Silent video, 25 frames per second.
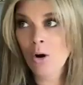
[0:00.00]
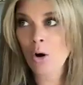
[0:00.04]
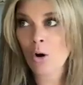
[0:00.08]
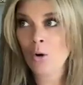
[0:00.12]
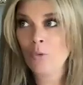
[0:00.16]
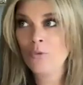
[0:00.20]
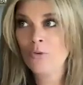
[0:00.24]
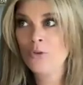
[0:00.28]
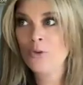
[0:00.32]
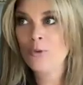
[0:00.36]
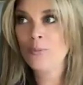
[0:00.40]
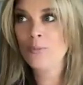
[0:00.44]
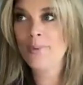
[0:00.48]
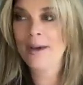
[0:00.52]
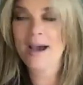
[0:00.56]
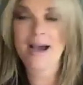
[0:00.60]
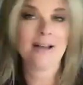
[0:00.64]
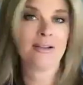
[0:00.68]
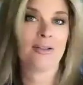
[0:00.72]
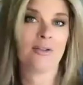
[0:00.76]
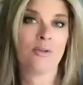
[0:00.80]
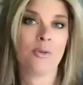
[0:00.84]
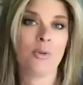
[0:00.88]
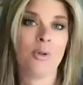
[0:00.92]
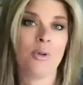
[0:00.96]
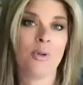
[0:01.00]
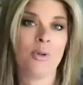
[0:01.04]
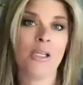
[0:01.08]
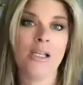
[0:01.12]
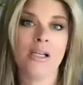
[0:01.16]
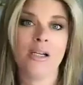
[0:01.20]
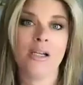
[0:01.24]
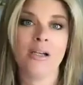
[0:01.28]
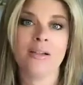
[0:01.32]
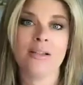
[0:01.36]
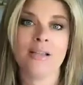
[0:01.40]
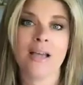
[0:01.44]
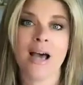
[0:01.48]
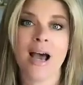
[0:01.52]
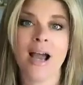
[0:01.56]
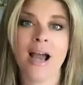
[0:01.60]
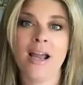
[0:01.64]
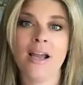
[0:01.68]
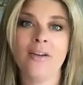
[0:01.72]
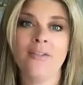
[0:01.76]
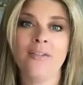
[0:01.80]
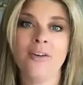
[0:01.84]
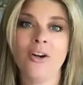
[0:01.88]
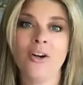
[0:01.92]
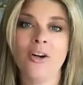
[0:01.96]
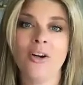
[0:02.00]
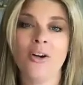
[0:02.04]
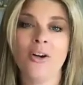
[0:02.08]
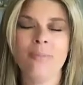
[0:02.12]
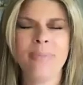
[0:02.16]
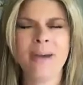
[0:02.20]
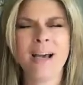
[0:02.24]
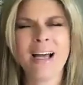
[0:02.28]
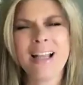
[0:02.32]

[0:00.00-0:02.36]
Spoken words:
over the past 20 years I have heard,